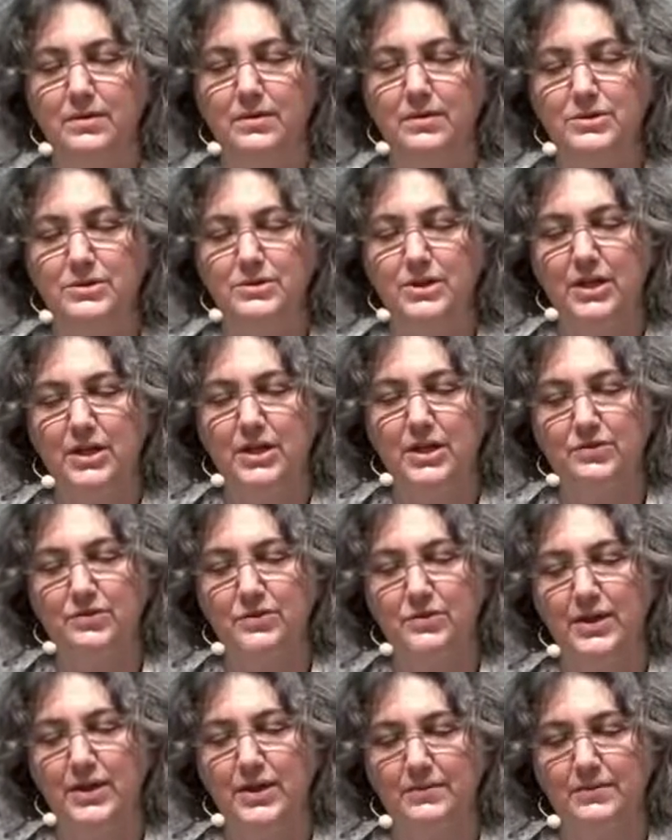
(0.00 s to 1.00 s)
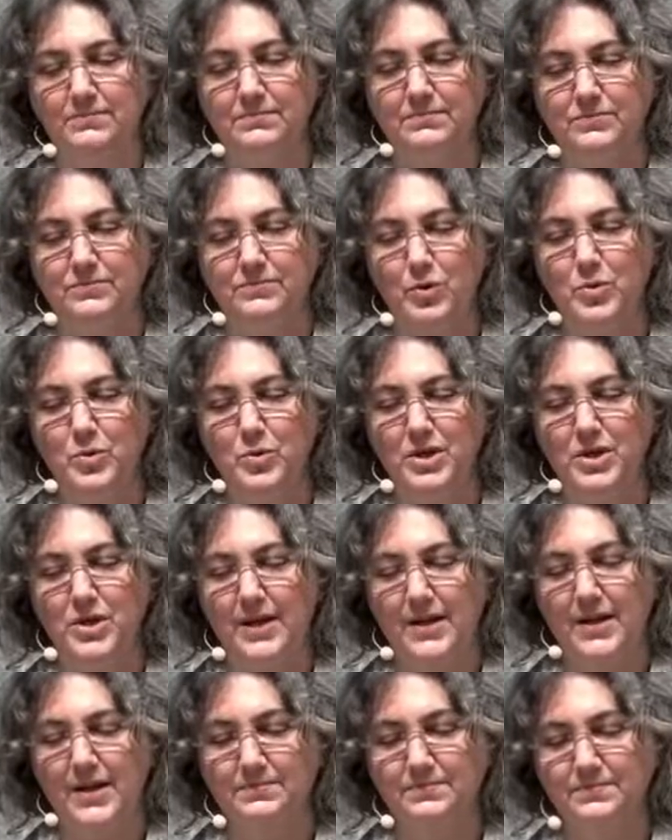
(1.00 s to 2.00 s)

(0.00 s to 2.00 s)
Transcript: which I also can. One more time.